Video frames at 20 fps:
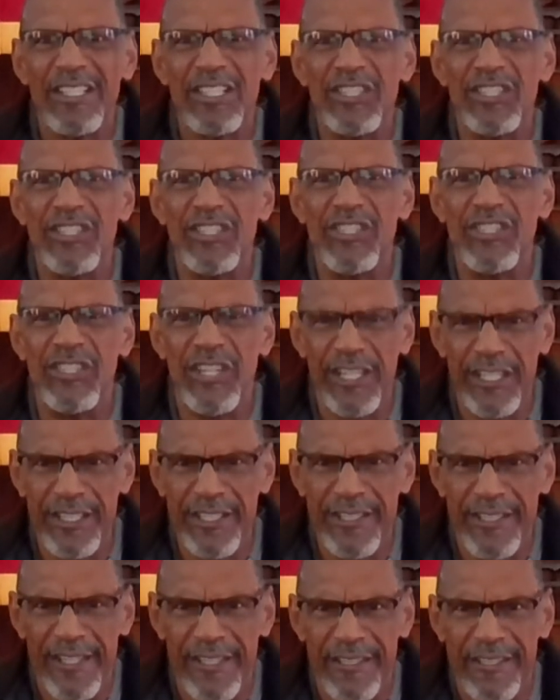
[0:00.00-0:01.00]

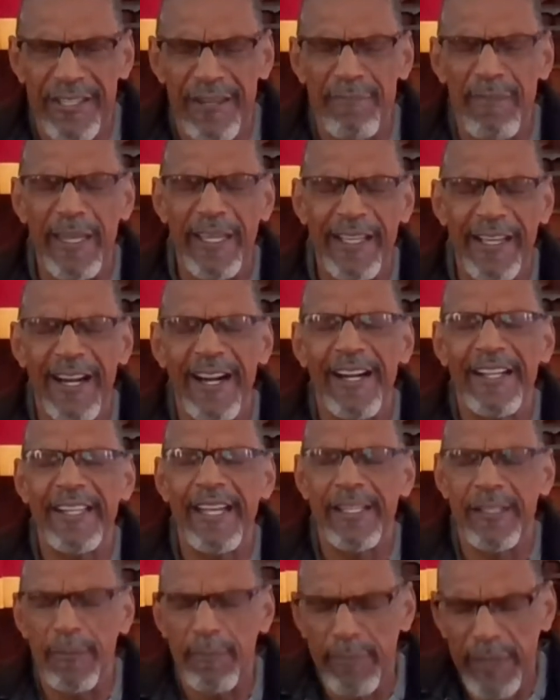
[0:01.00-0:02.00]
Jesus. And may God add a
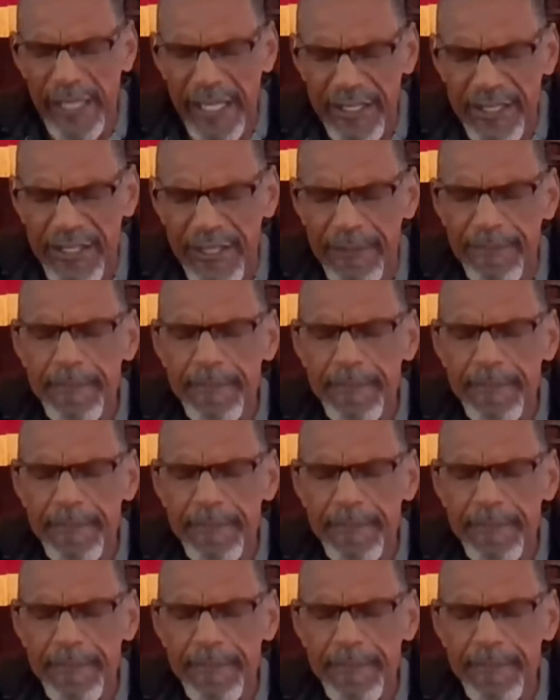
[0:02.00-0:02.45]
blessing